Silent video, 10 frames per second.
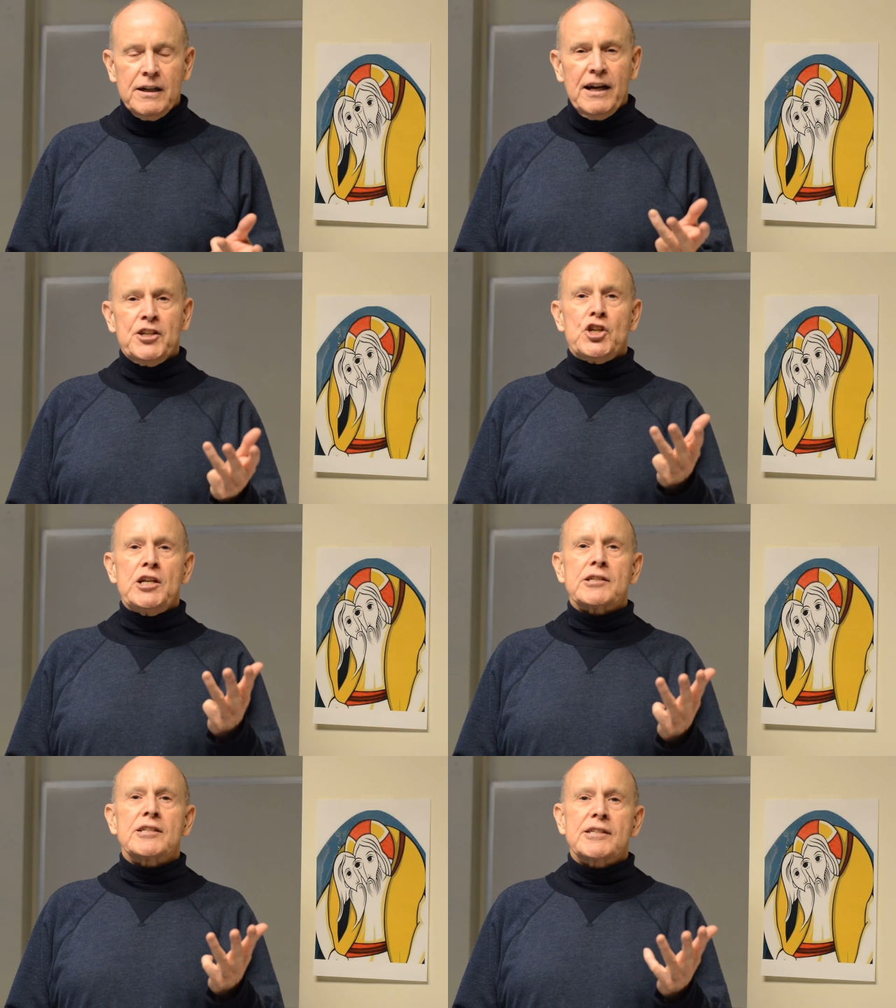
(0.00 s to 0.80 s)
And
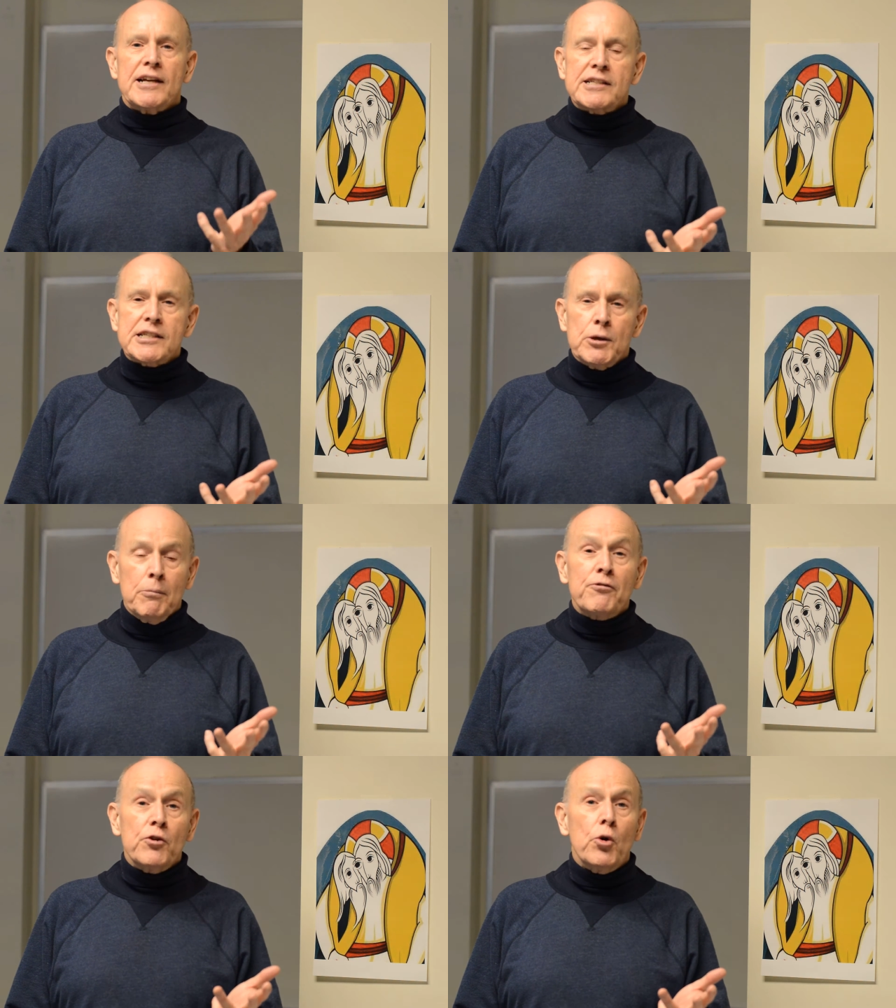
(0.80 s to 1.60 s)
Jesus says to
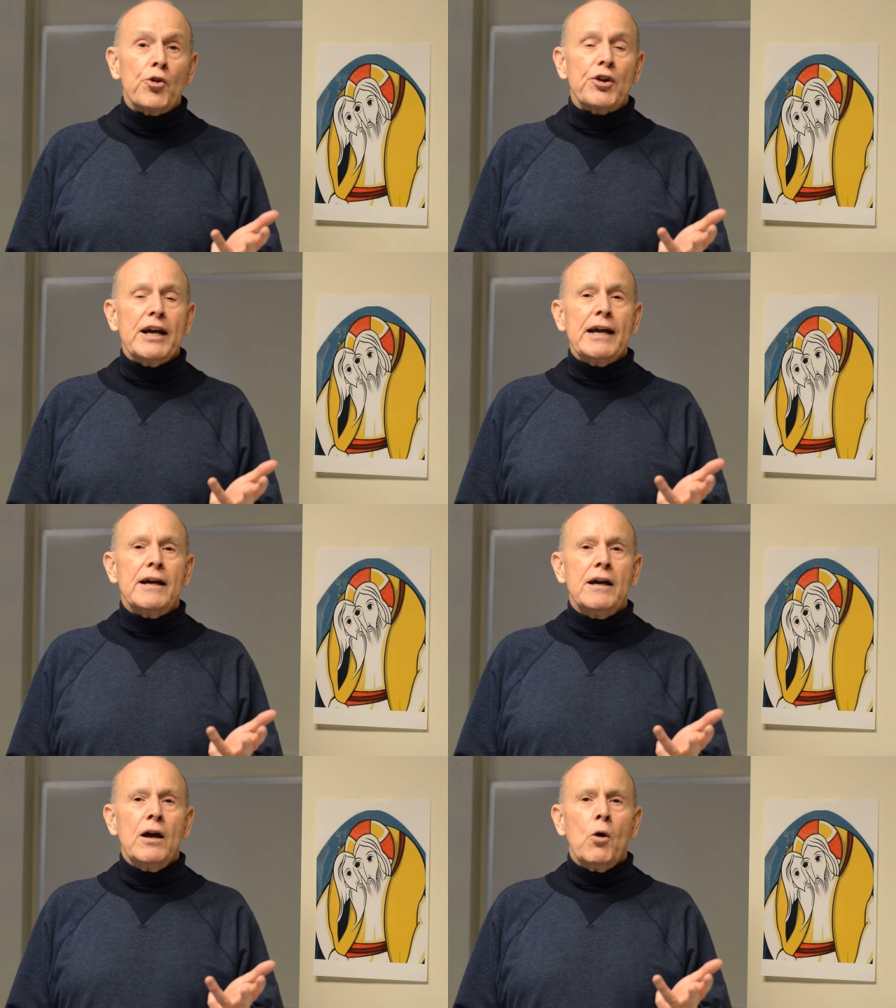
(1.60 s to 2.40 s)
him, fourthly,
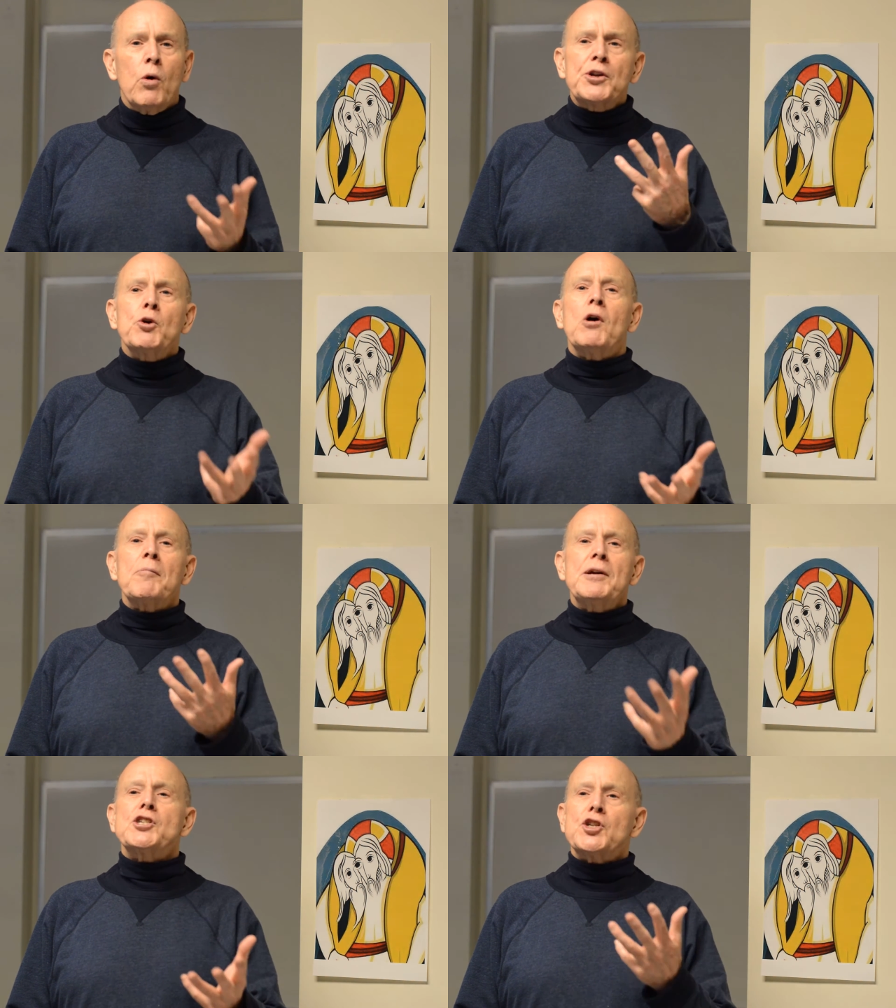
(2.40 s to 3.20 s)
"What do you
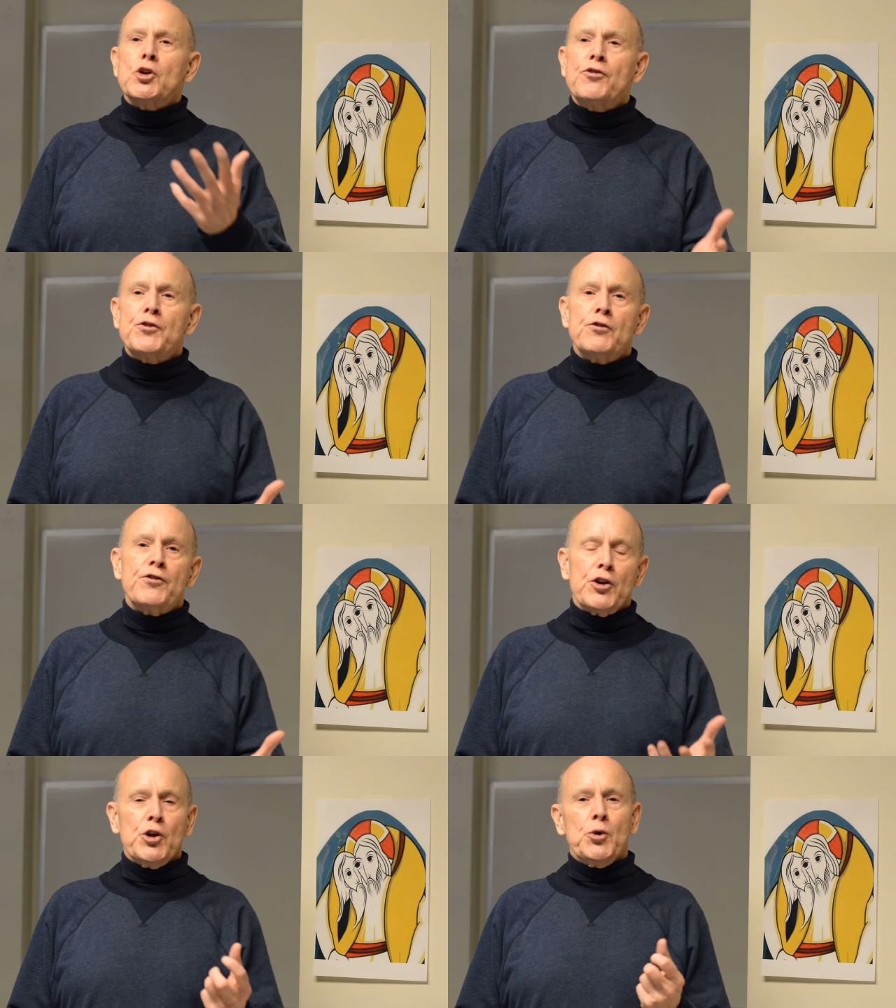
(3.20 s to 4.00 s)
want me to do
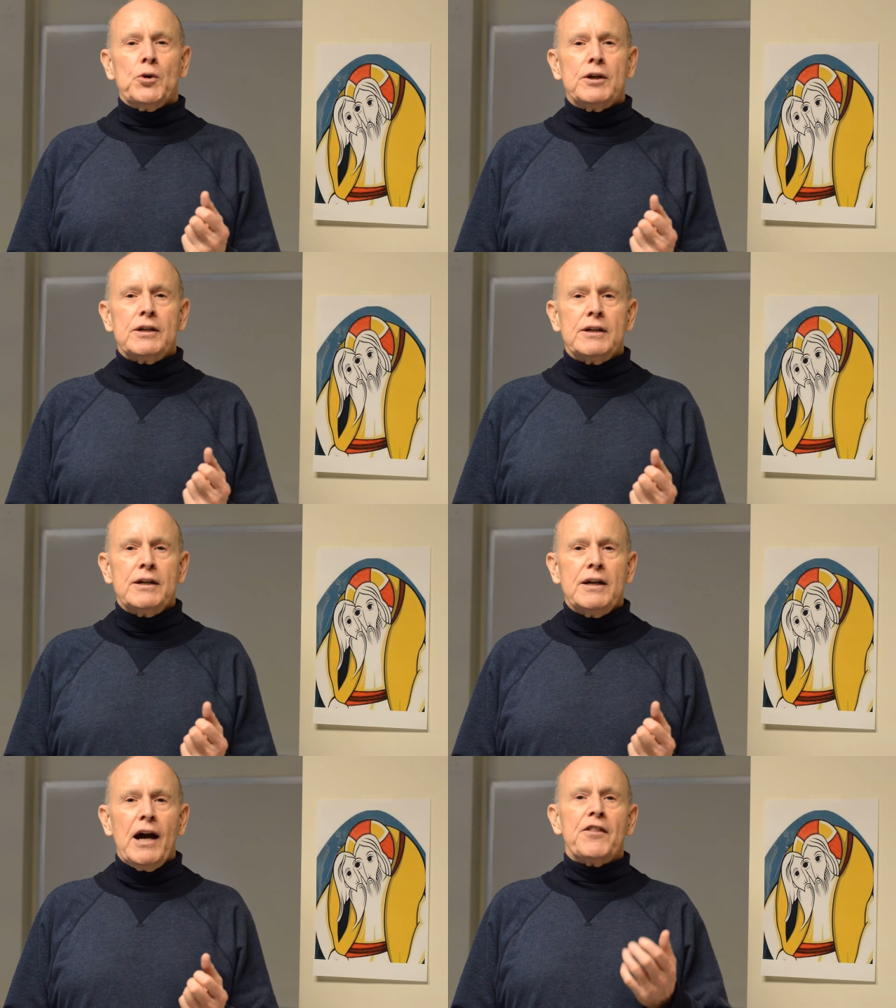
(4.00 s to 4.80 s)
for you?"
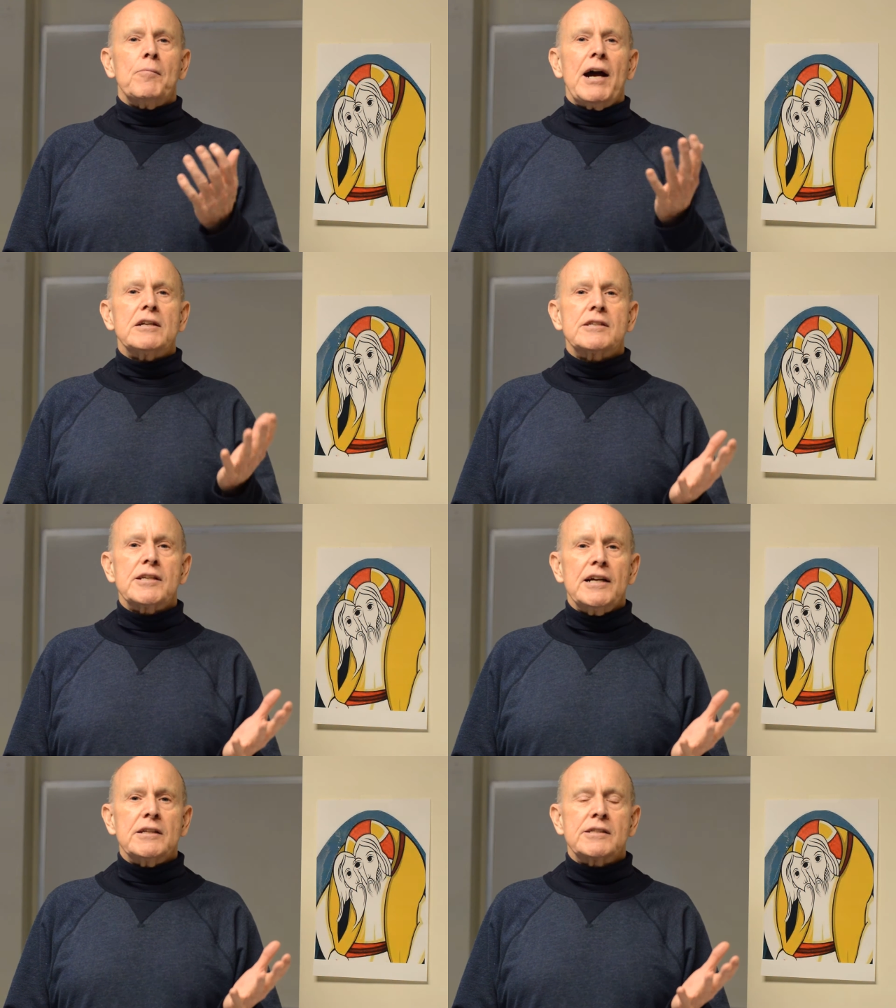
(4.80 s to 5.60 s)
And the man
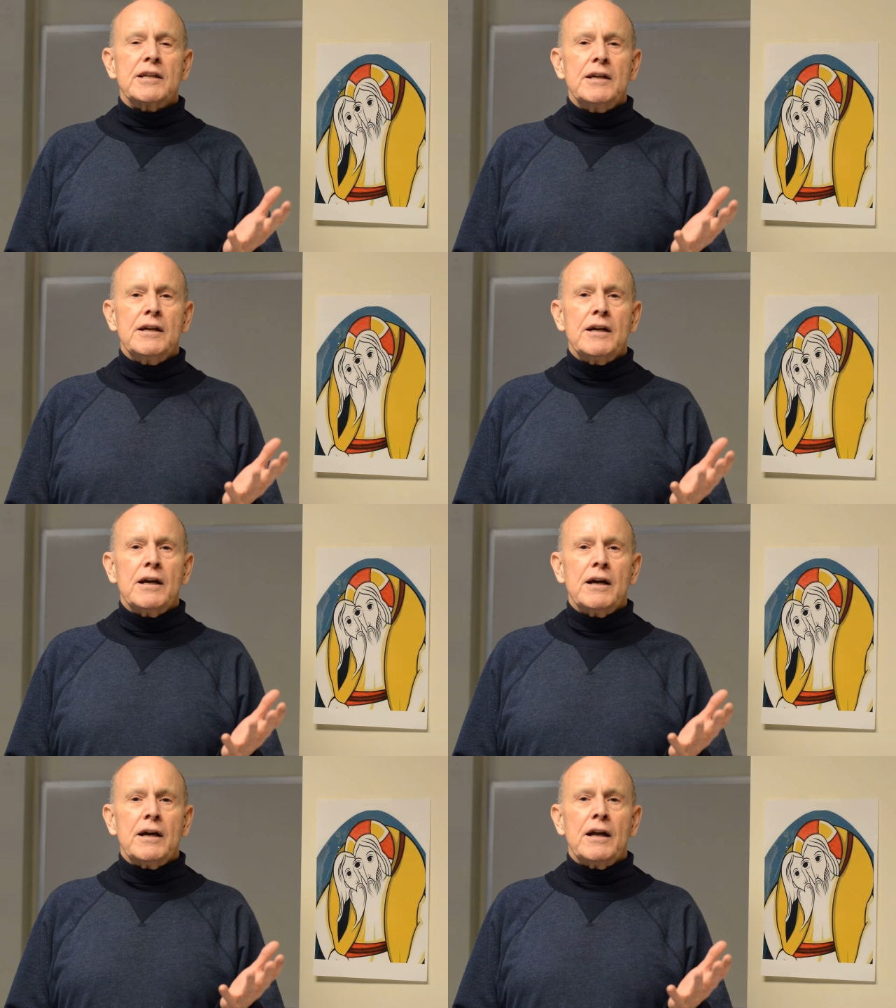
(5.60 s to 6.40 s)
says,
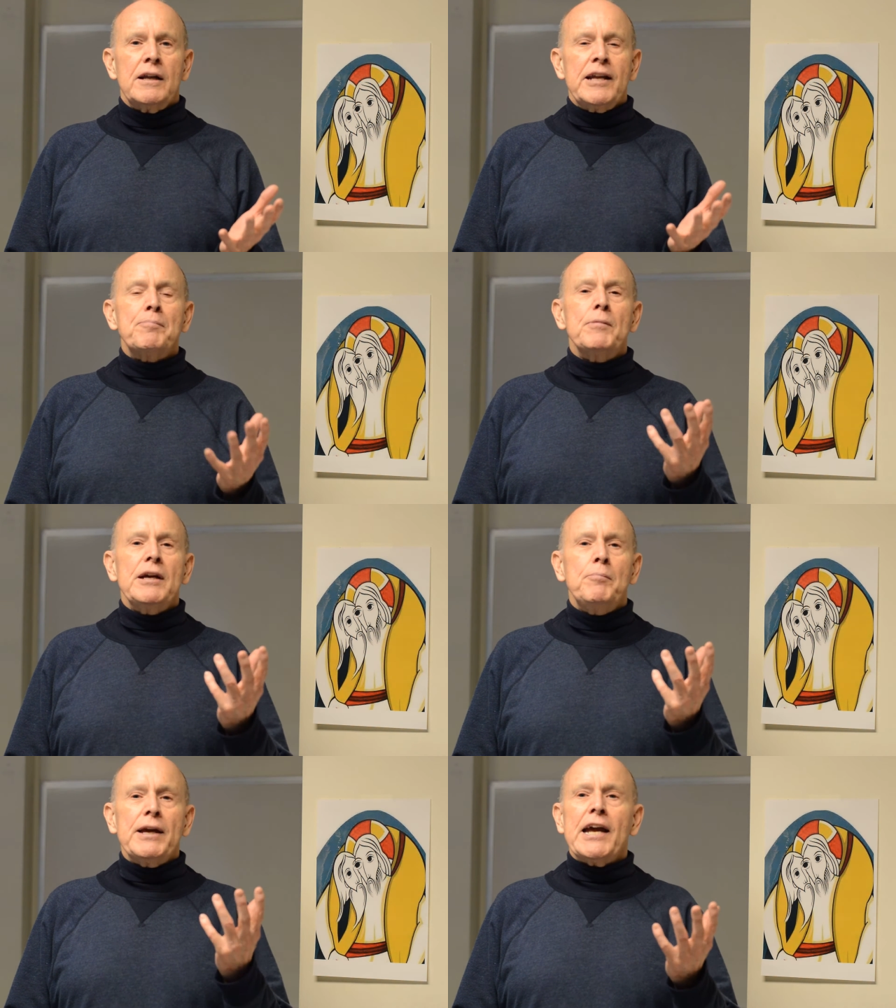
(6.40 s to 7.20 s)
"Let
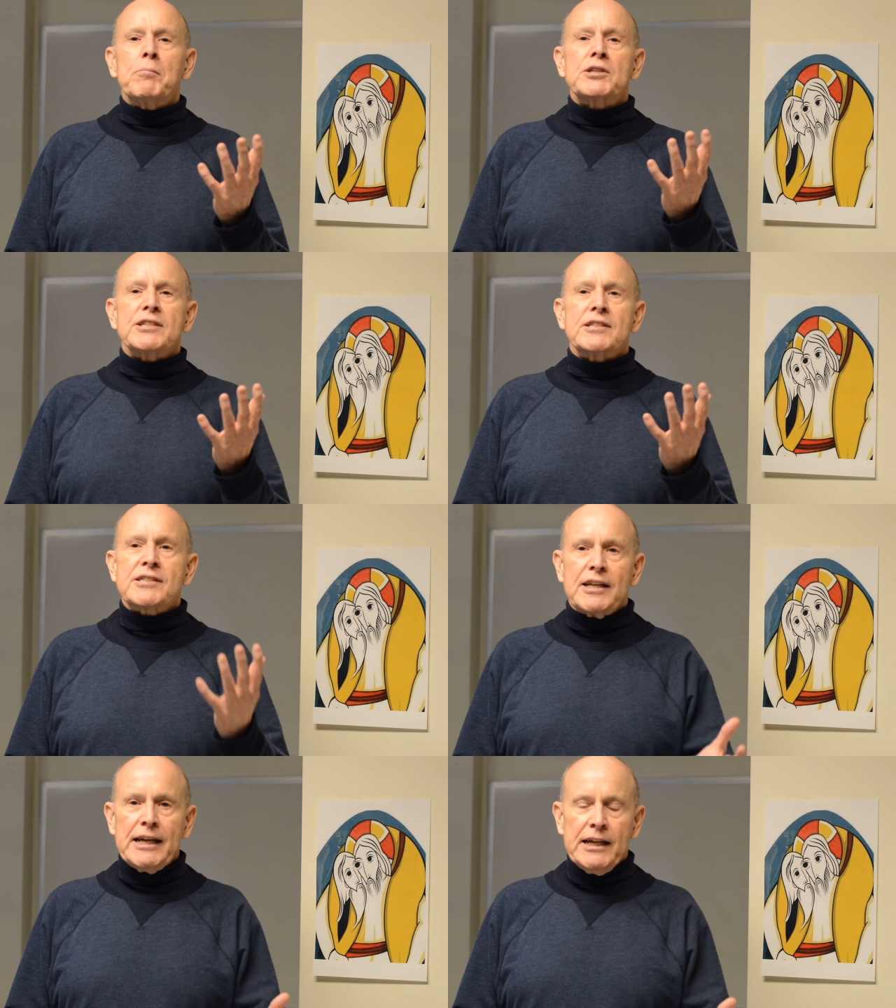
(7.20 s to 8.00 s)
me be able to
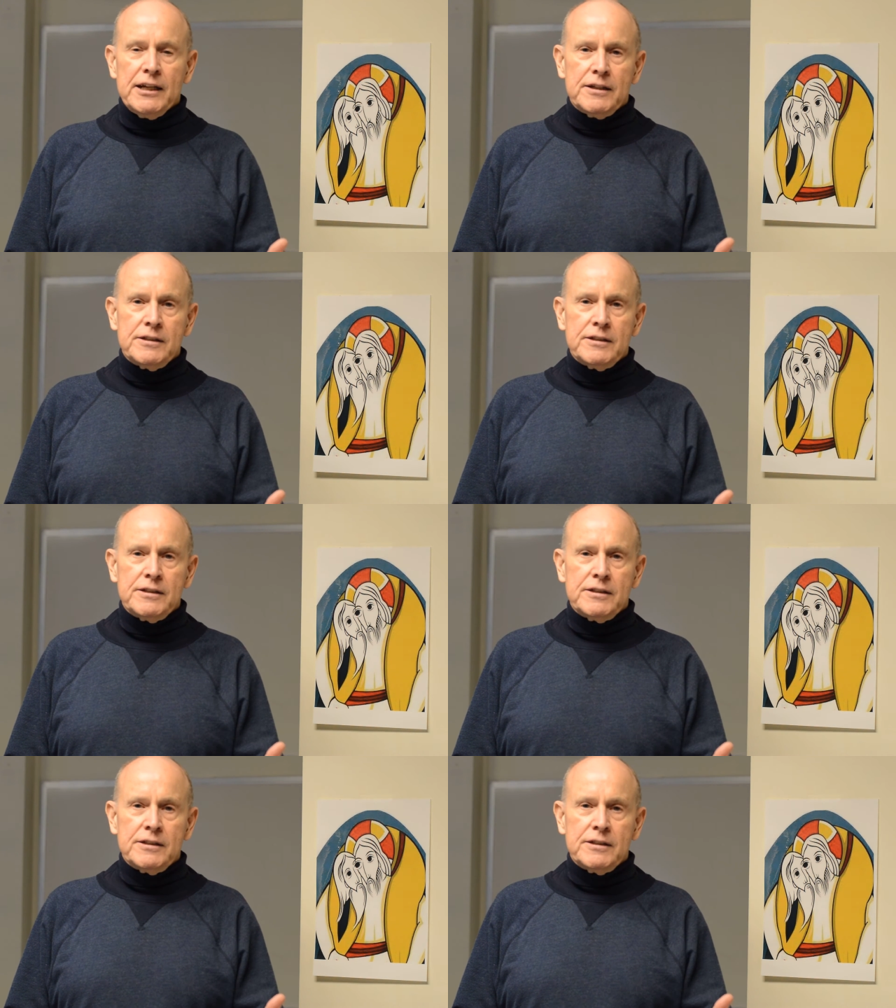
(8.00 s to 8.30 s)
see."